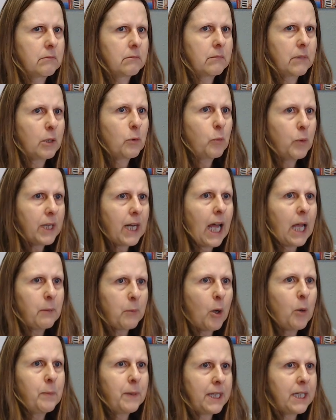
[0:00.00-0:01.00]
Like when I'm
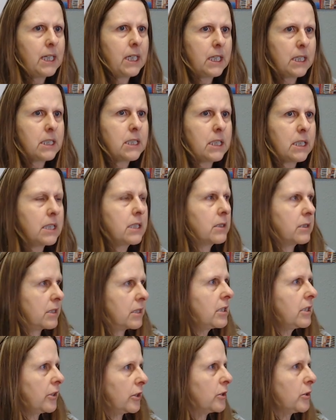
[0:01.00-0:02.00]
obedient to the,
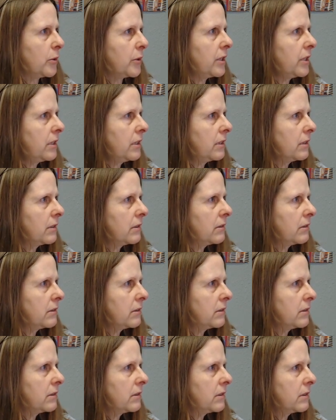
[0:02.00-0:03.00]
to the Lord,
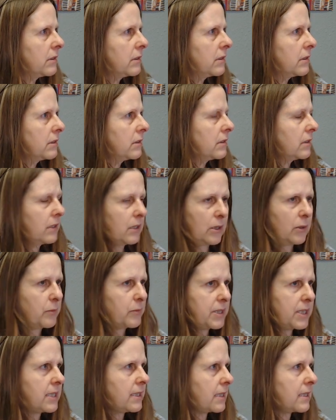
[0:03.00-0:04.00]
you know,
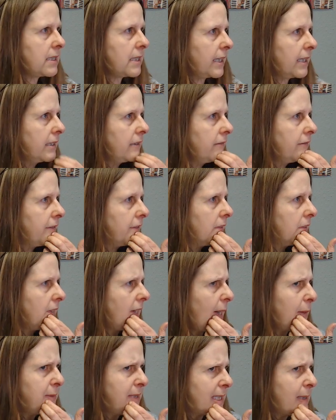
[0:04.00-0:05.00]
says a slave,
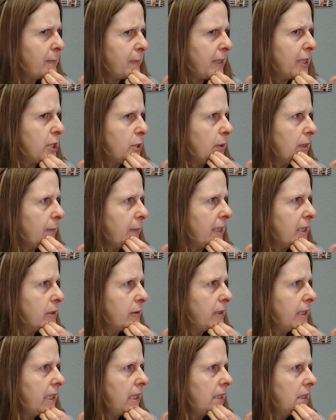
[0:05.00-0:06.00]
I'm simply doing my
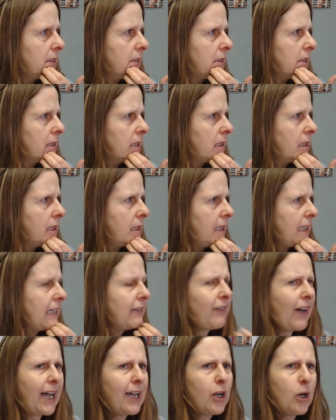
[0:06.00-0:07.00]
duty. If
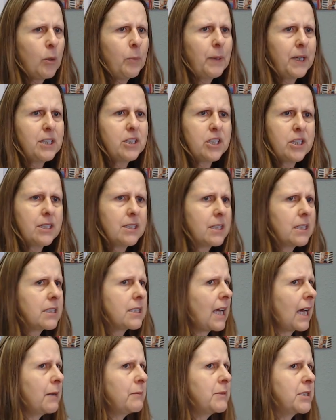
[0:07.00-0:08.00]
I obey Jesus,
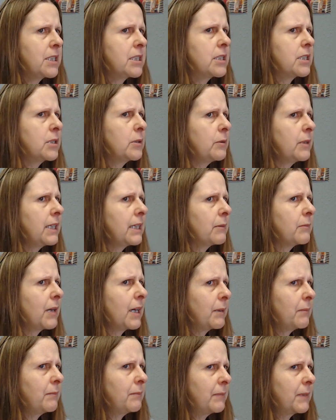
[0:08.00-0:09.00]
I'm doing my
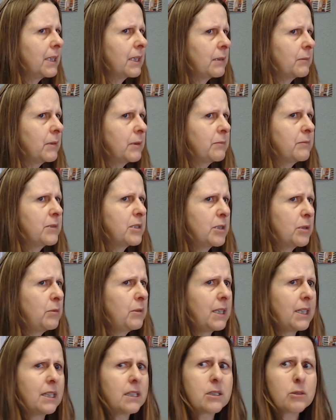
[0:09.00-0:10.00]
minimum
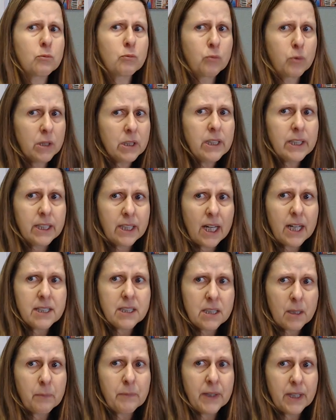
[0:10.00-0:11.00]
duty. It's really not
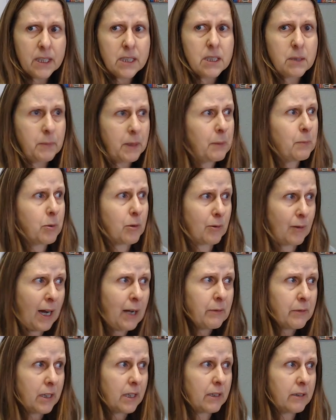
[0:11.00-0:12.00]
something to be
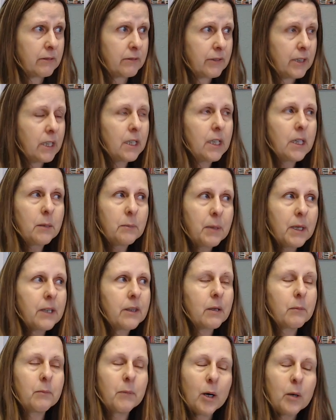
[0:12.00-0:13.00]
proud of. But the
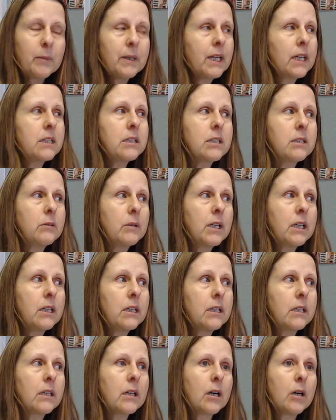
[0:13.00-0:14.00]
moment I do it,
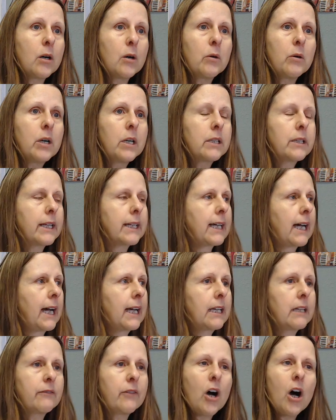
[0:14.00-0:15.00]
you know, like I
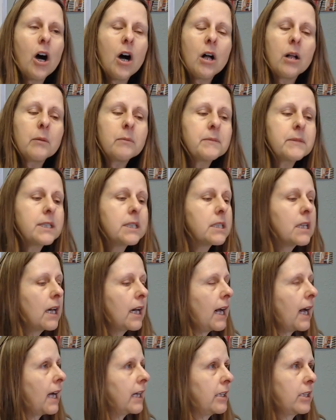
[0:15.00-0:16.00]
give alms,
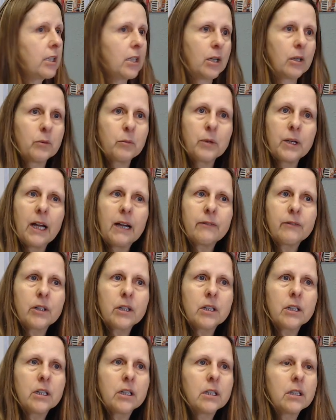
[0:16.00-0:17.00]
I, you know,
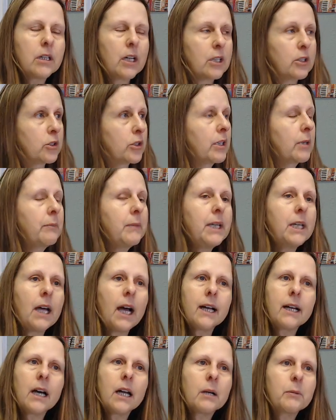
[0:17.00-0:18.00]
whatever, like look at me, I
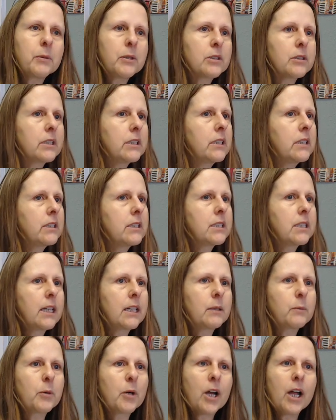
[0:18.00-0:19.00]
got up early today to
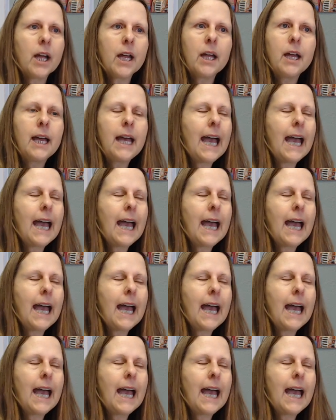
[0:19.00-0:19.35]
pray.